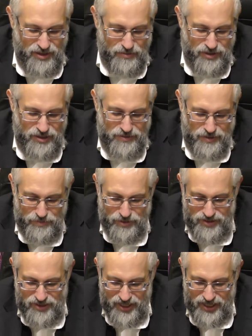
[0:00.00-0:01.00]
One is when a
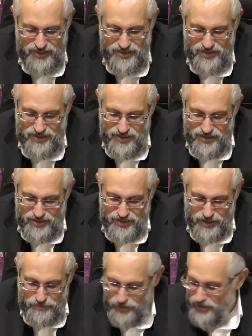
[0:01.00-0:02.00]
person has
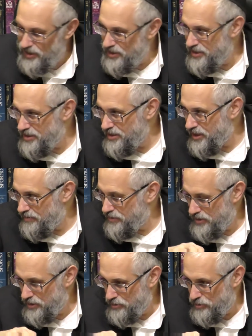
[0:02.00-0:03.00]
abundance
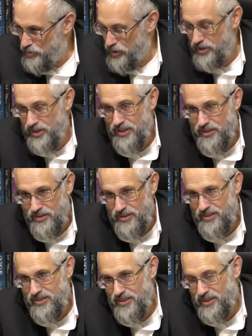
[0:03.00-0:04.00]
of worldly
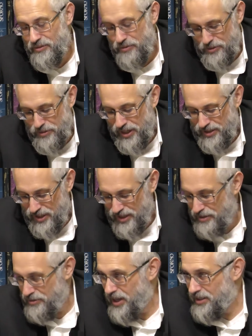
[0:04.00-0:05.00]
goods, which we're not
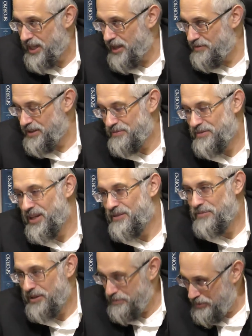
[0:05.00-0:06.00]
telling you not to have them,
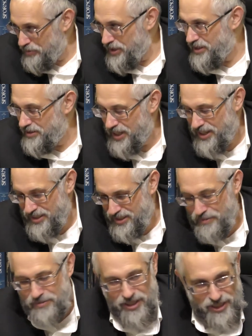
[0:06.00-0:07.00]
but beware that it's
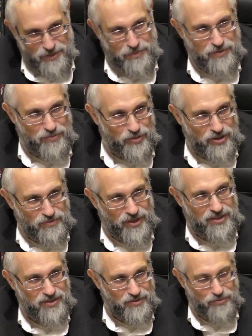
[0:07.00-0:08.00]
something that's a pitfall. You
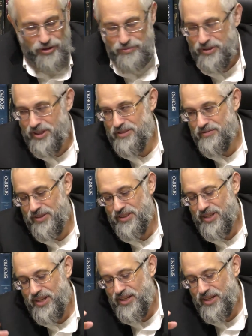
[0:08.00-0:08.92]
might fall because of it.